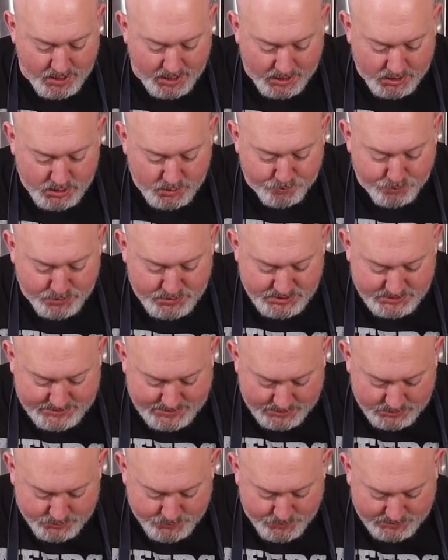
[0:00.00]
I'm gonna push it
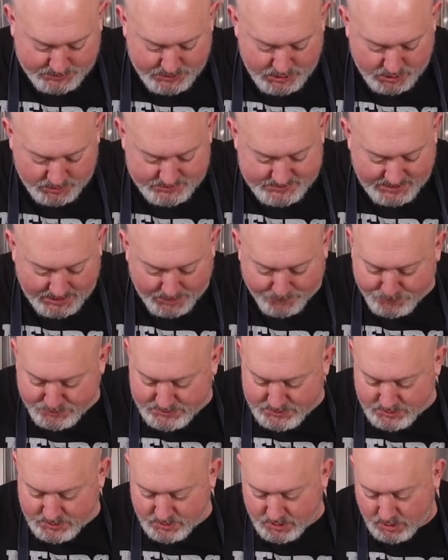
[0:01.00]
down directly on top
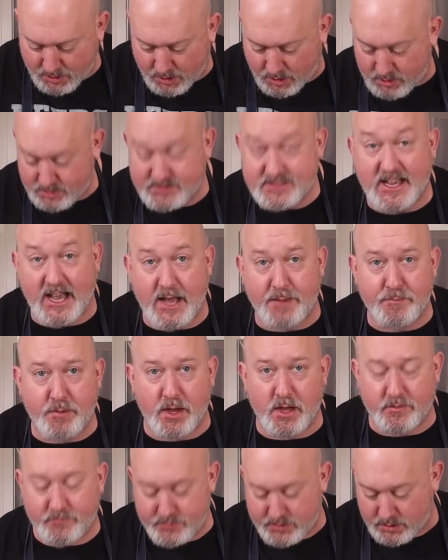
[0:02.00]

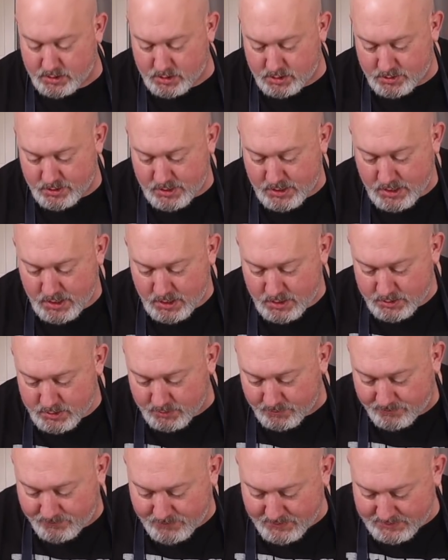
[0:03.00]
of
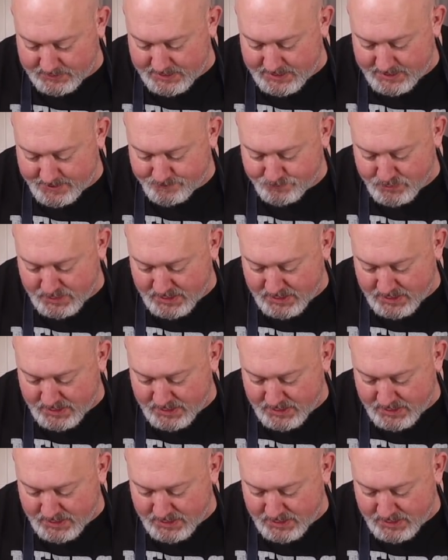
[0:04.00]
the filling,